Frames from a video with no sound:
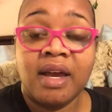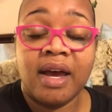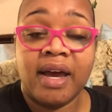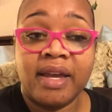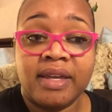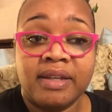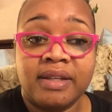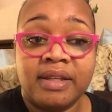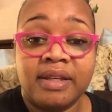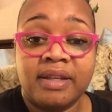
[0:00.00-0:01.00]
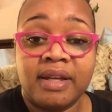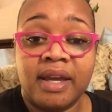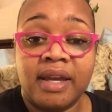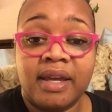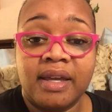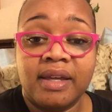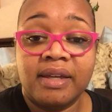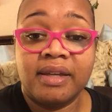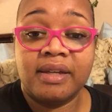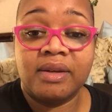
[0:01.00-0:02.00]
I could get
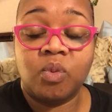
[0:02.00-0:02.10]
a